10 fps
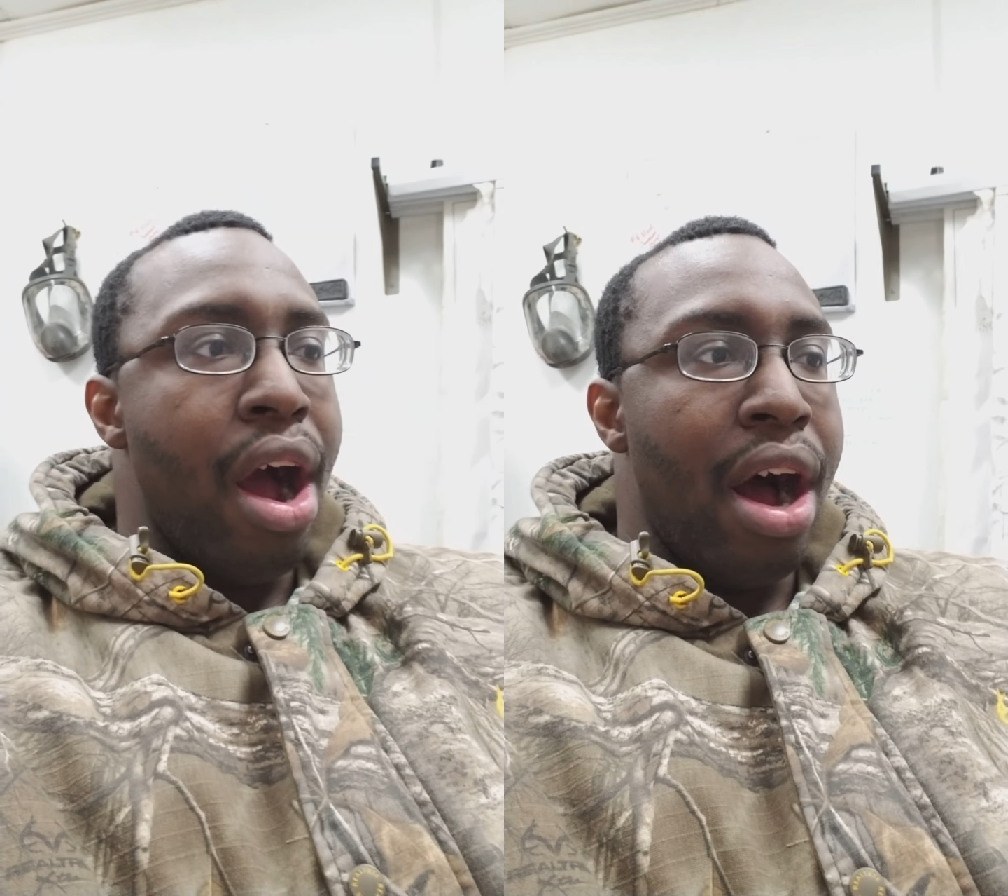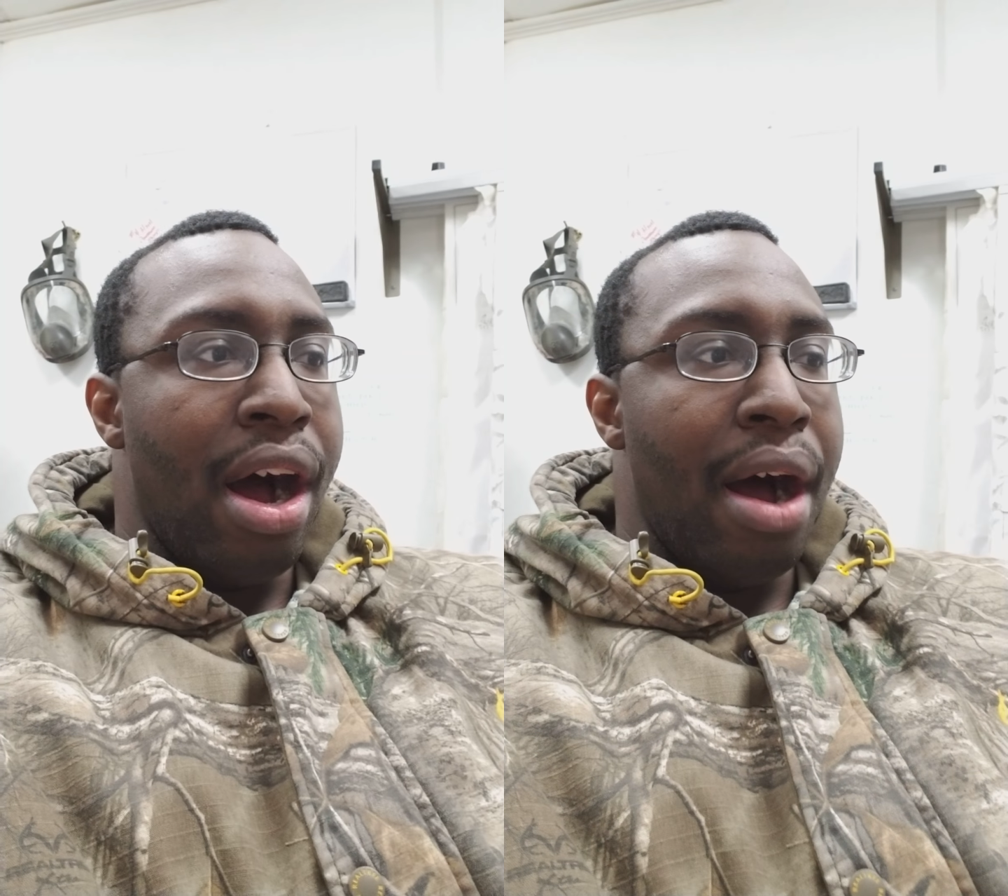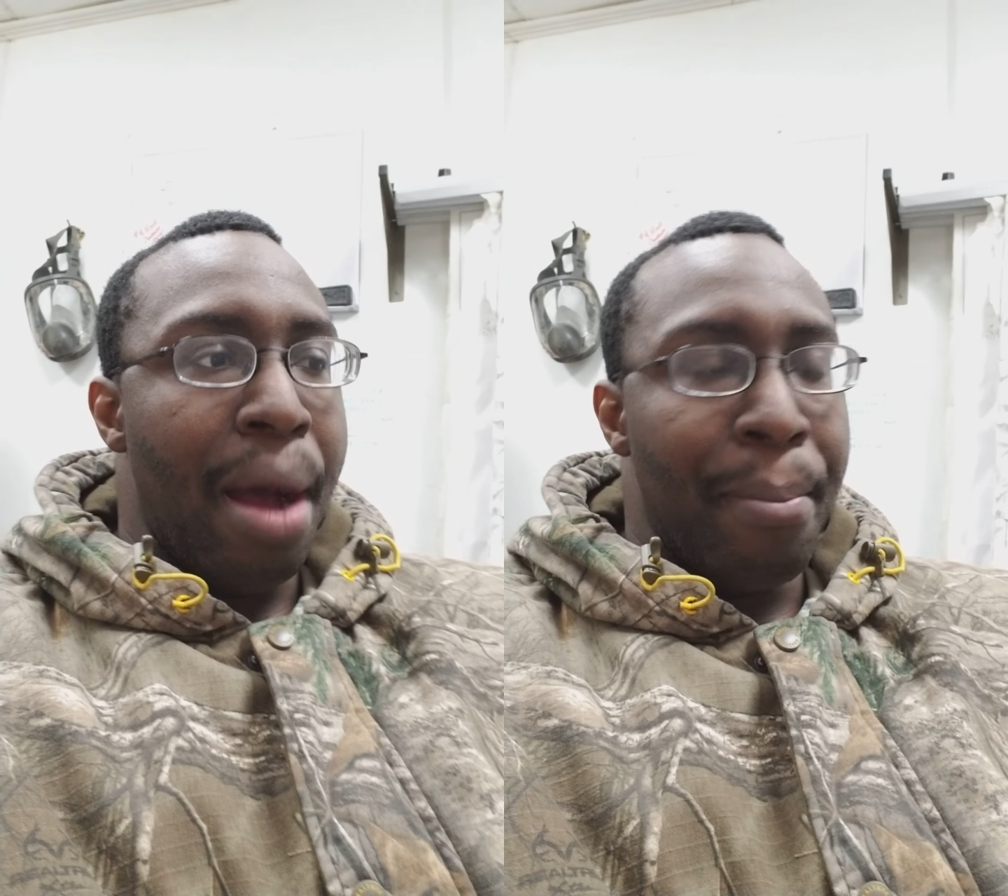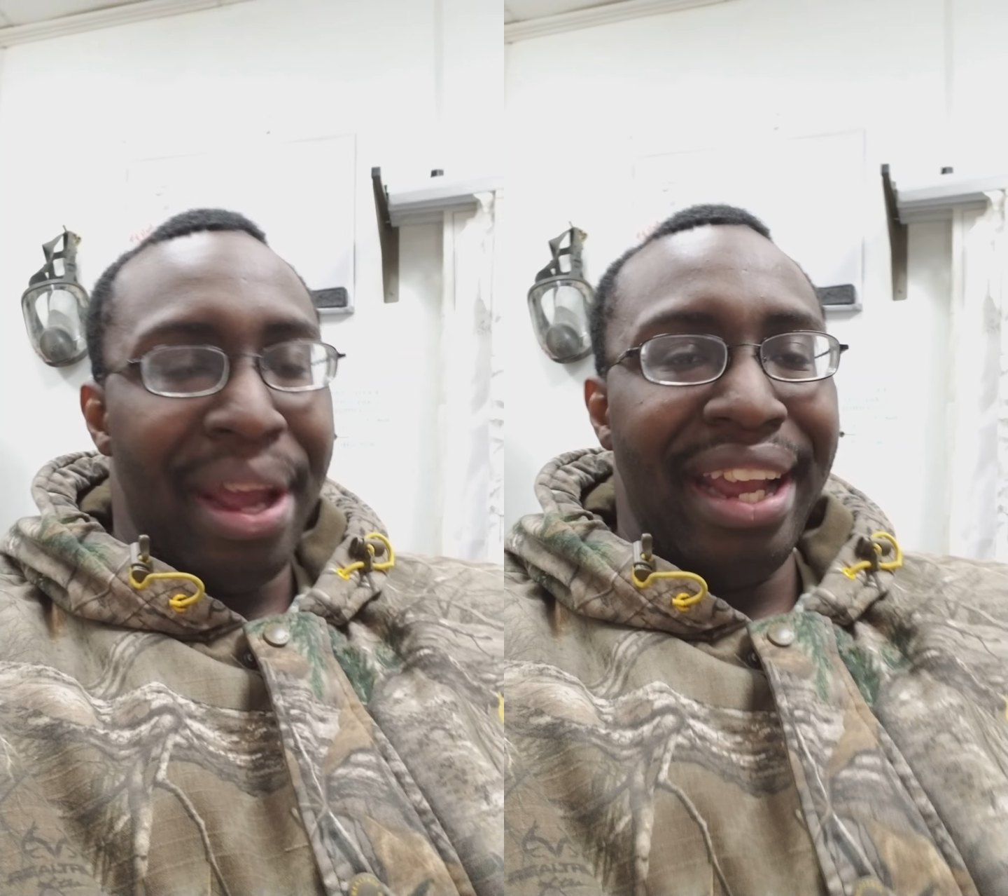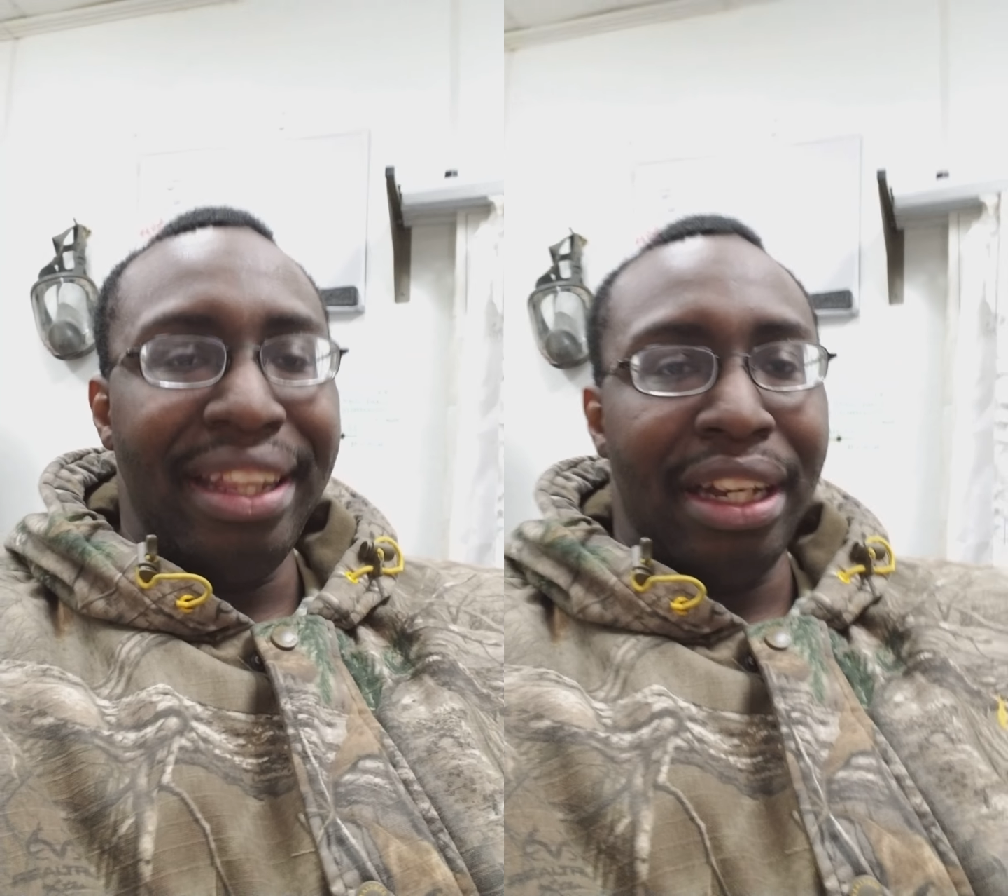I may
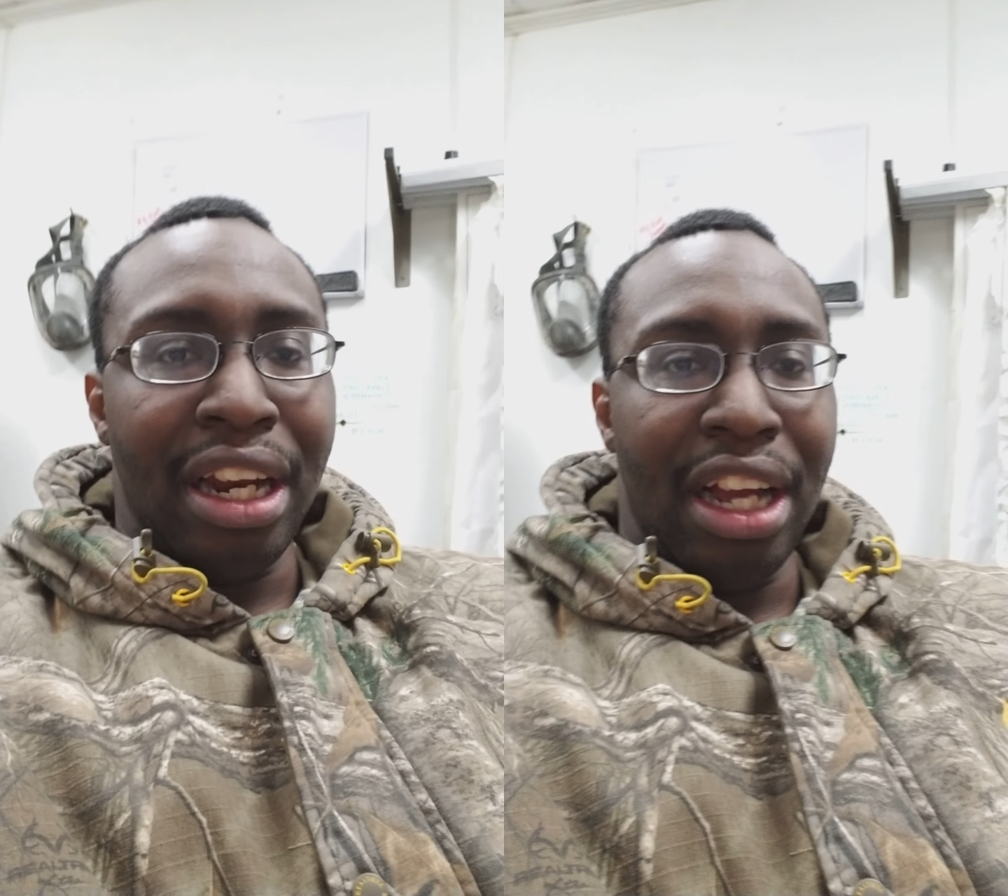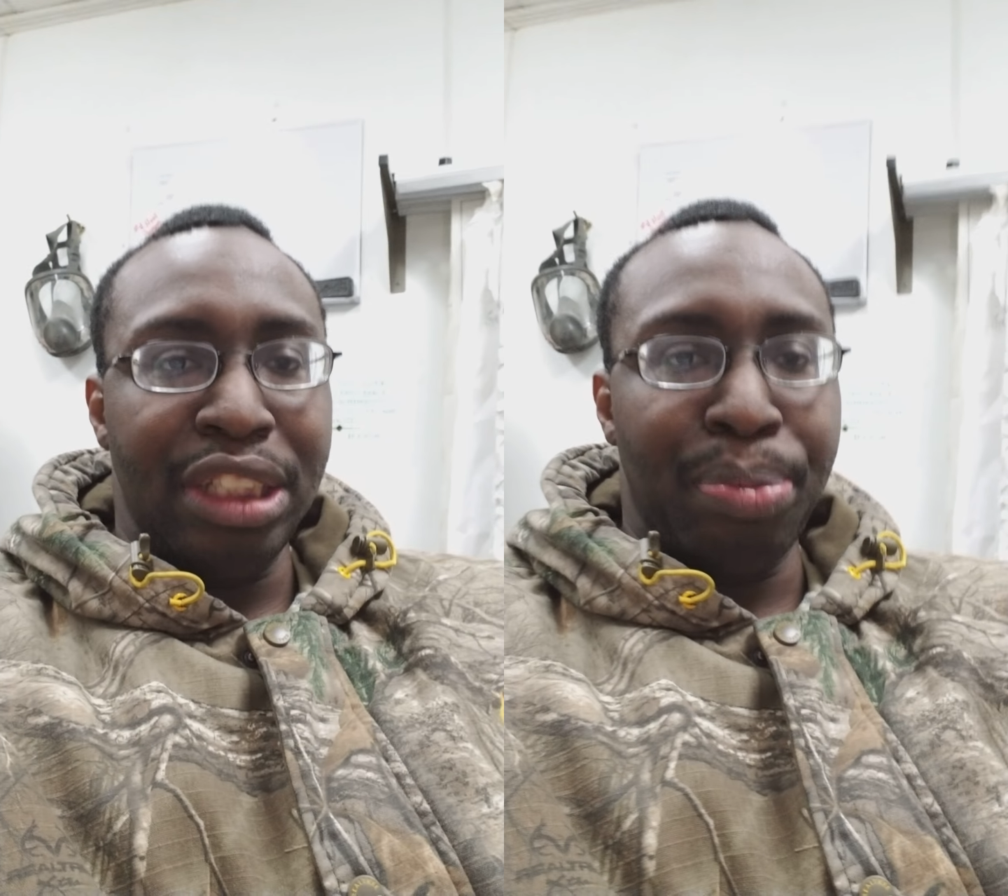get the clock